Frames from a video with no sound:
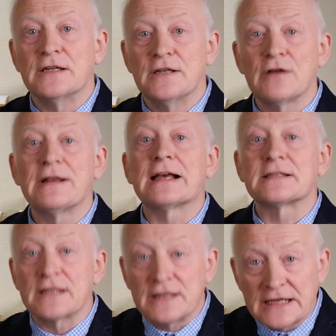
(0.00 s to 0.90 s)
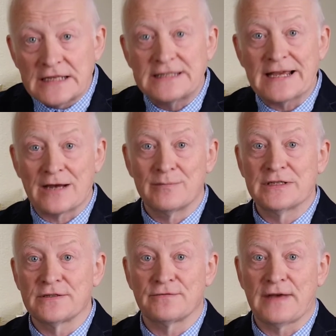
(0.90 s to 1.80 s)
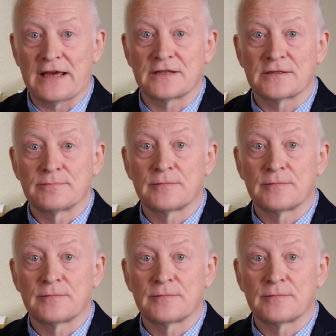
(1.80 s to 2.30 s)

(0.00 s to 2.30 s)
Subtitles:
known as the Endowment Effect.